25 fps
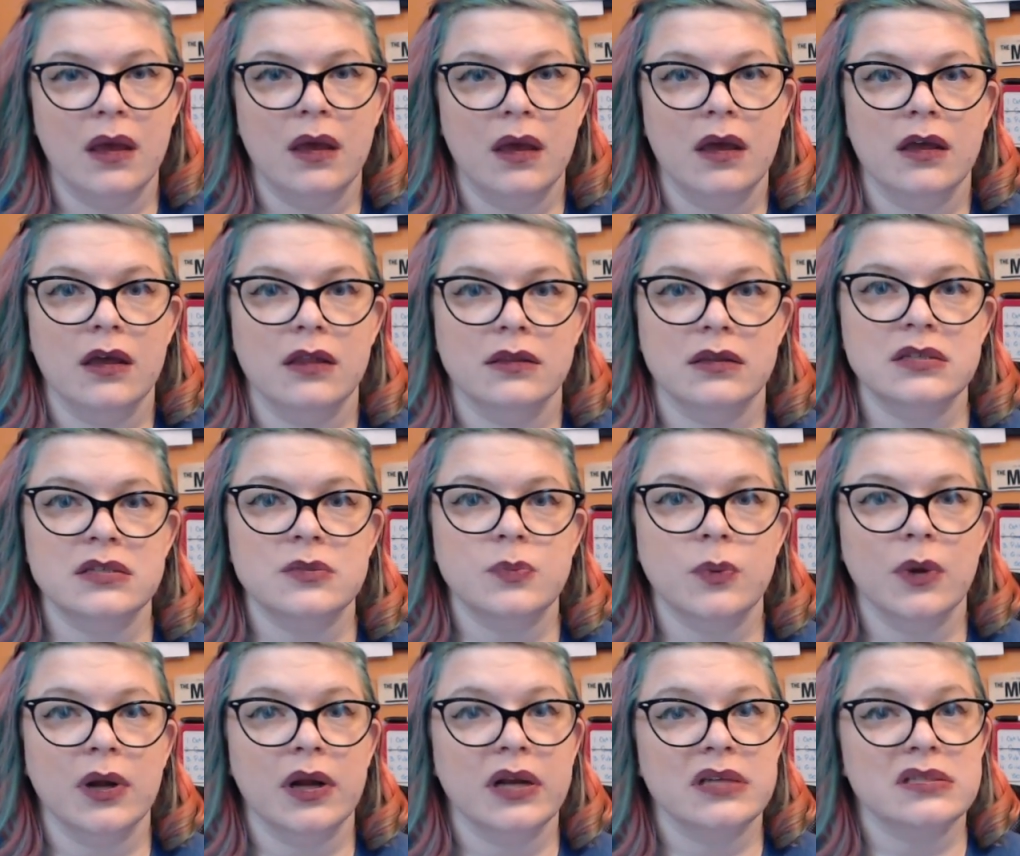This
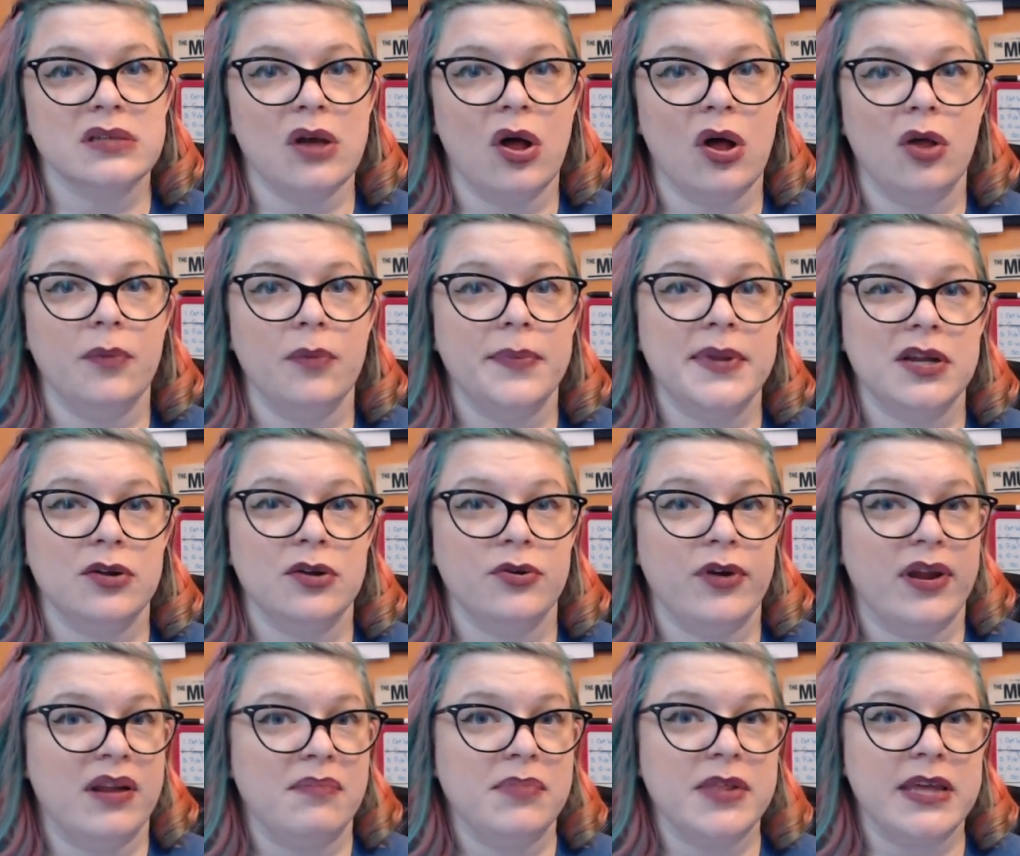work has all been
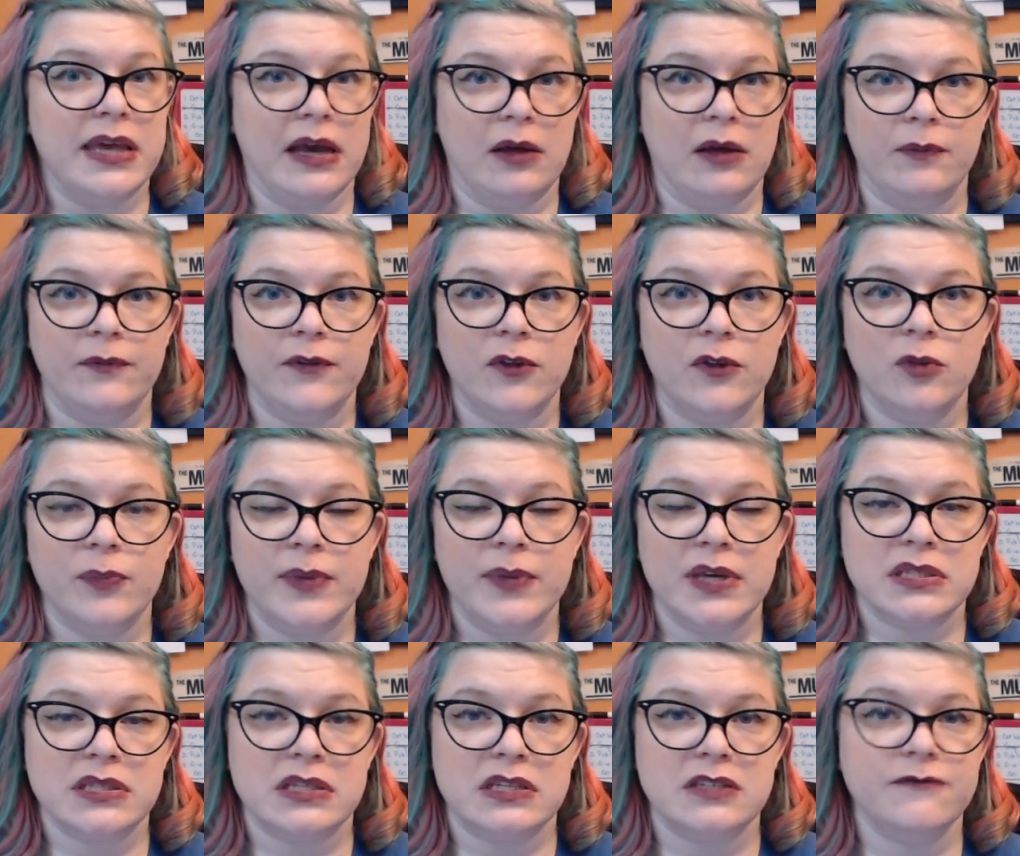incredibly helpful
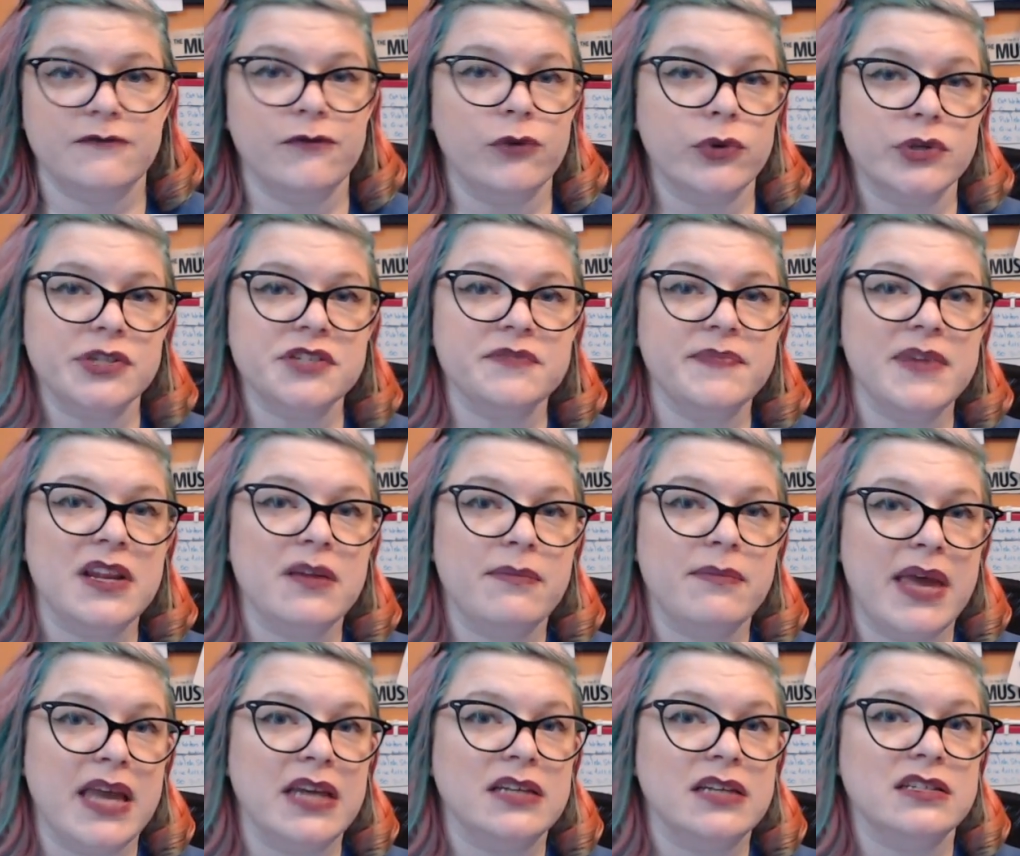because it's forced me to
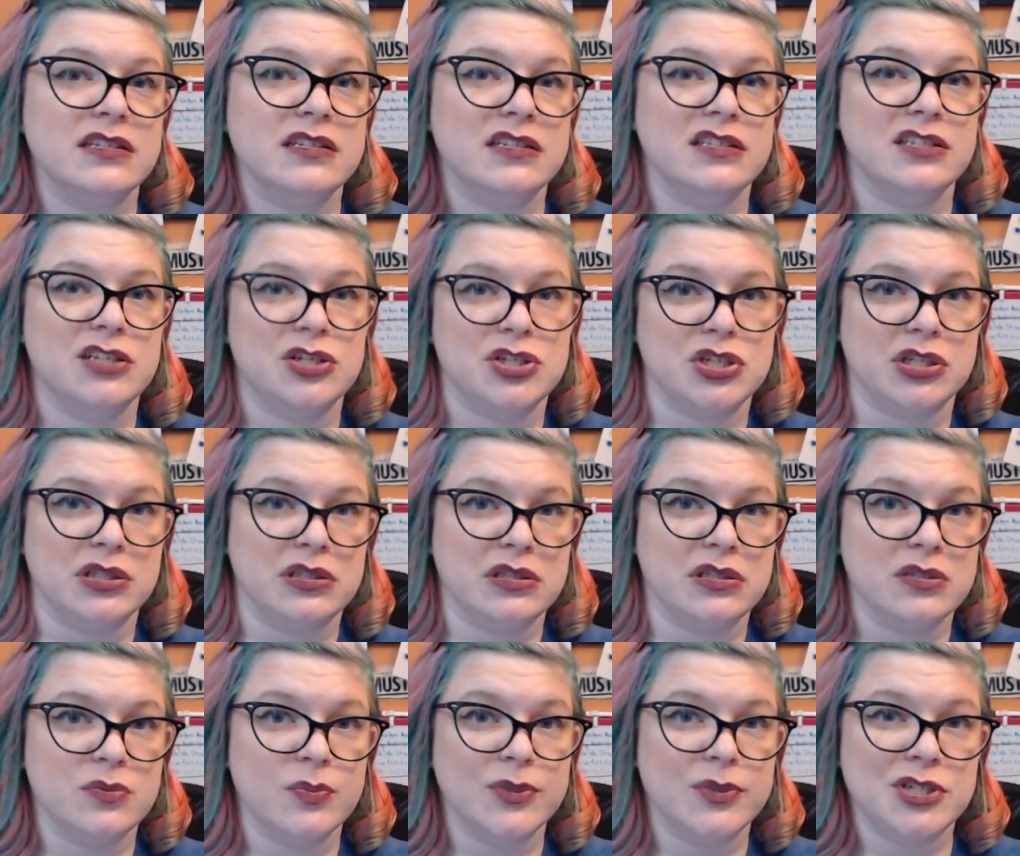make
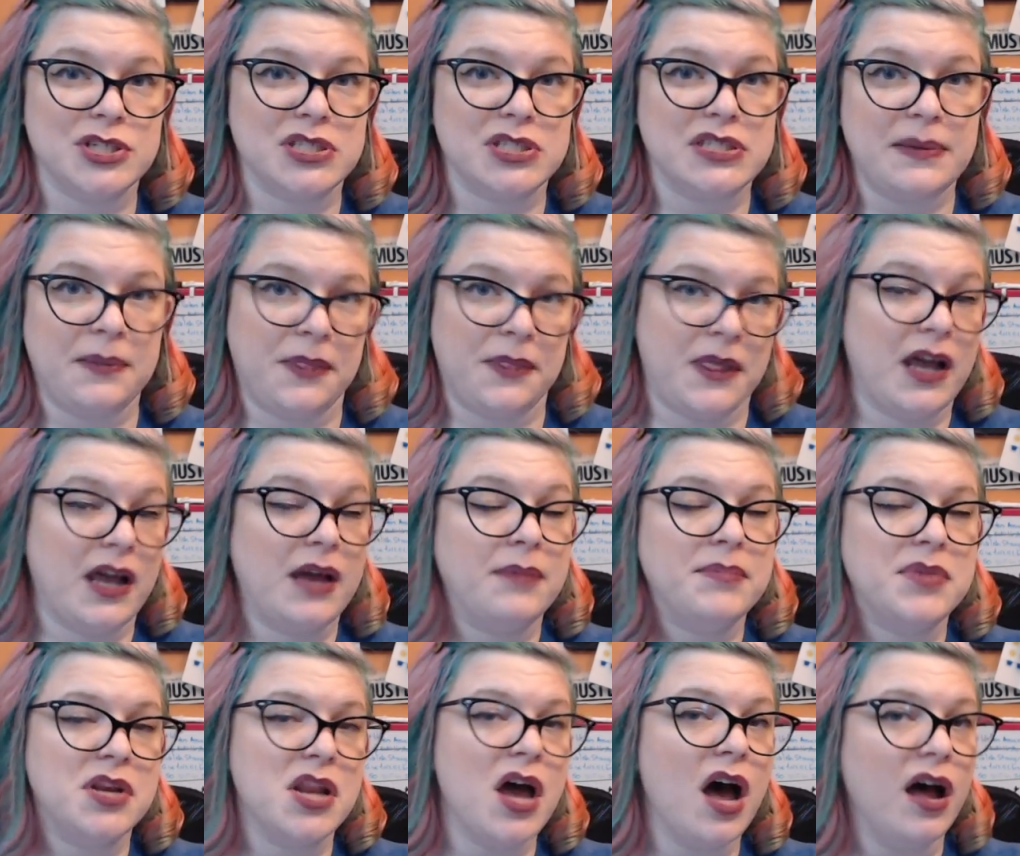decisions, which is something
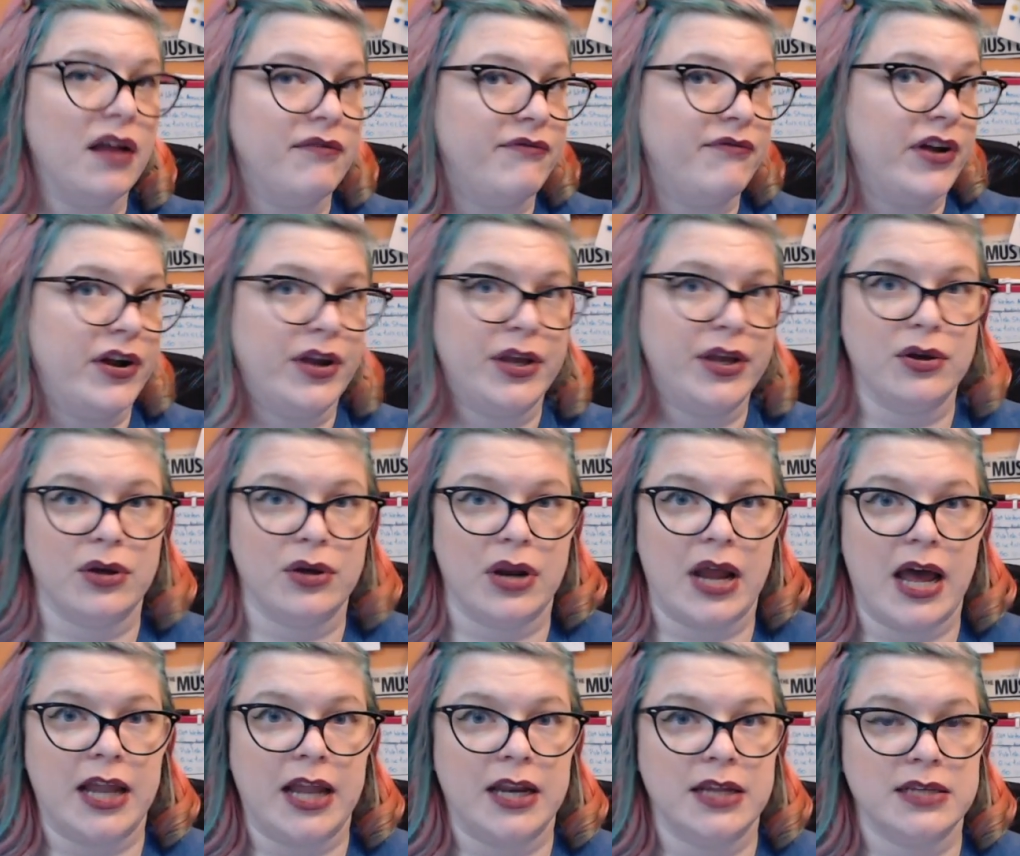I'm not very good
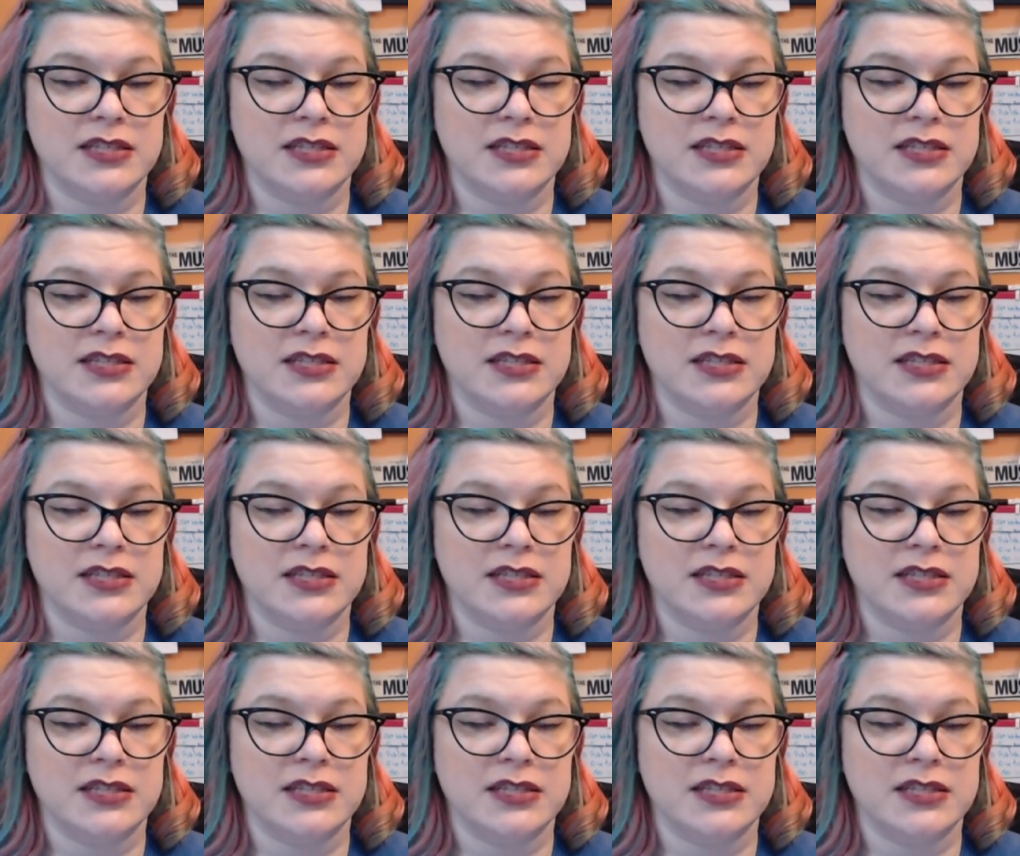at,